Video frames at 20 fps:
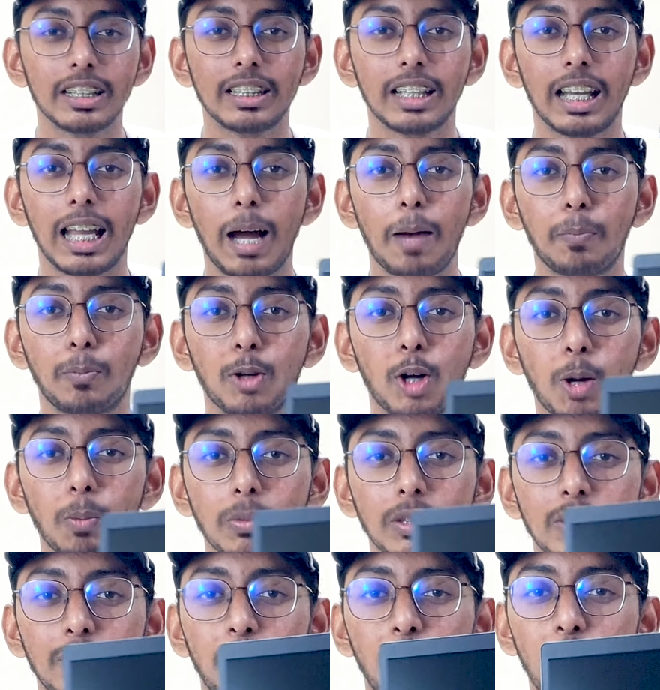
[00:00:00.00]
the laptop
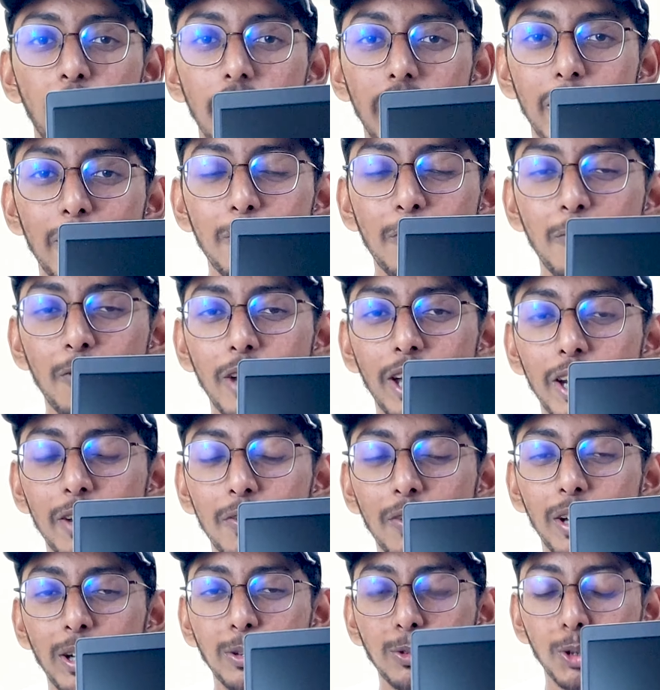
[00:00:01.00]
is
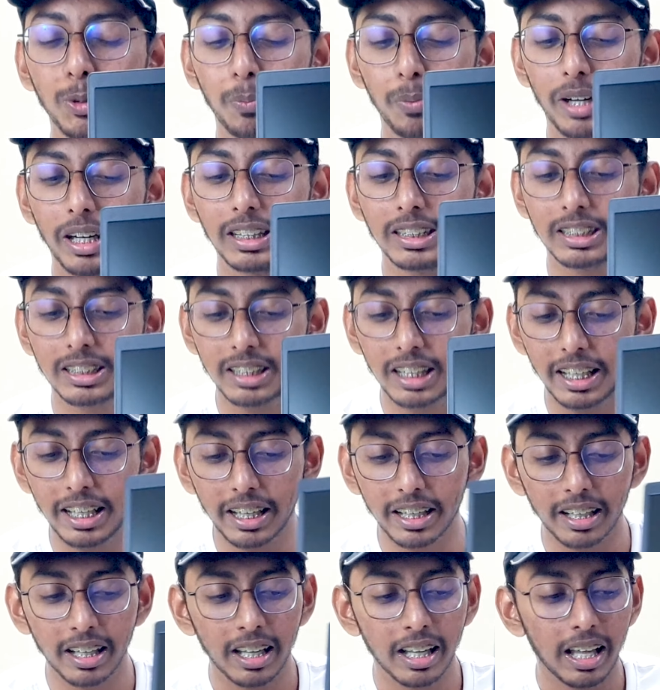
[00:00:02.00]
very super and
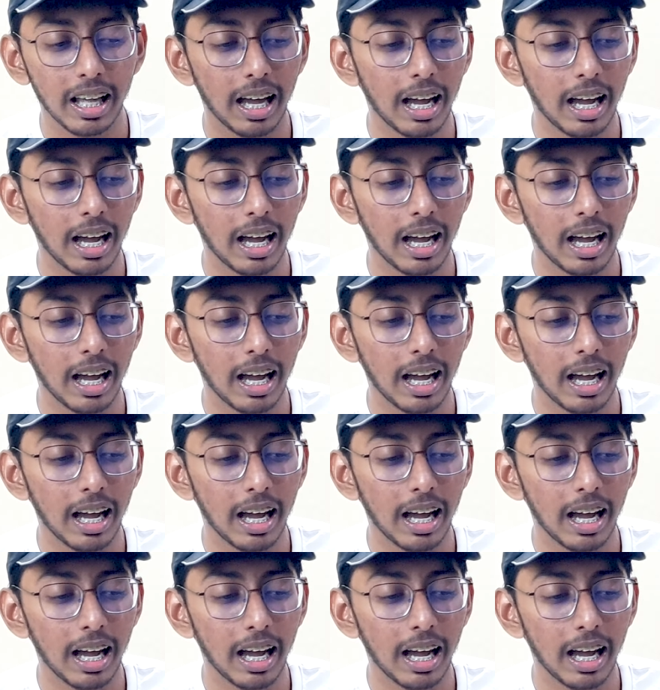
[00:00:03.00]
sleek.